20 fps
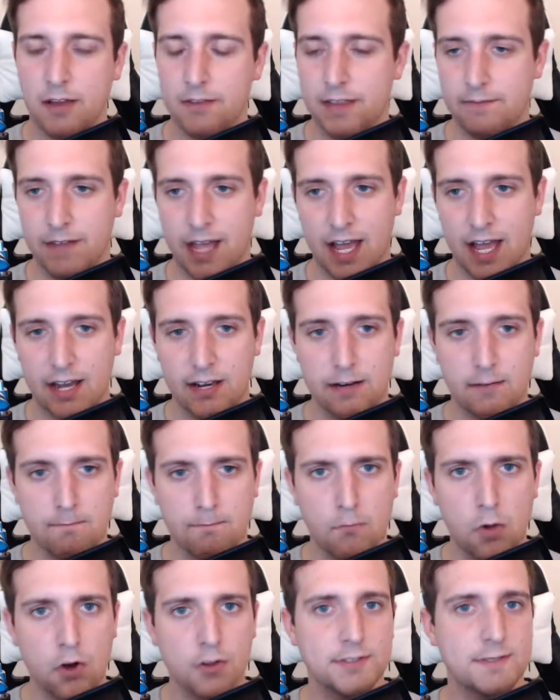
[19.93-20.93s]
They've added
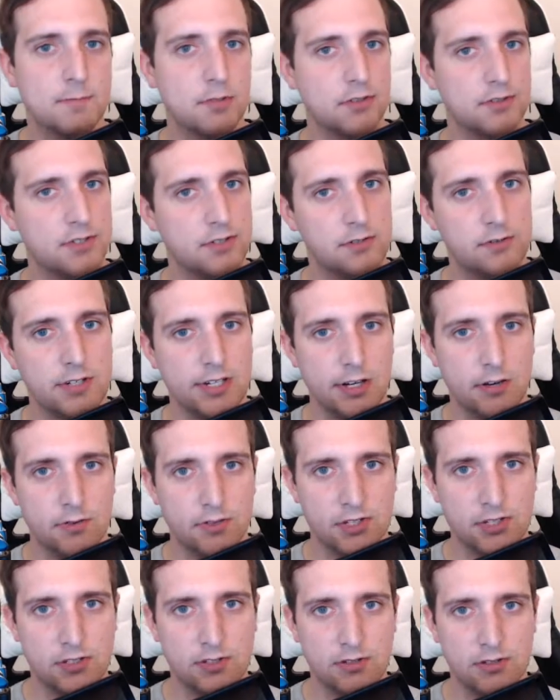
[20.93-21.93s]
multiple
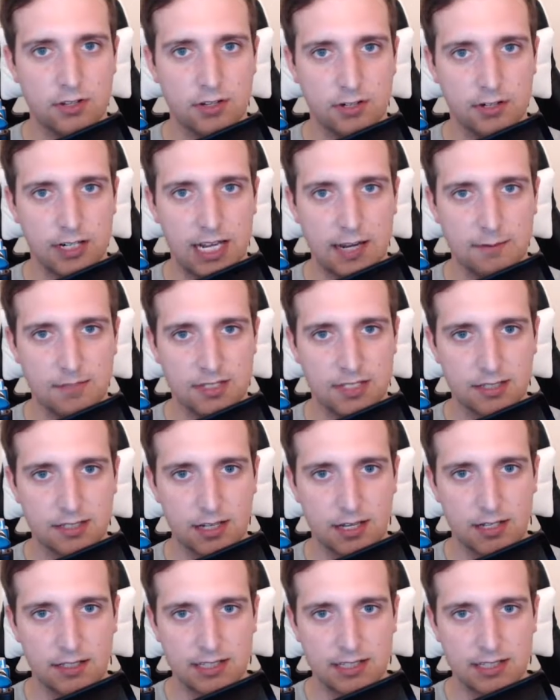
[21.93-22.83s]
studios to their games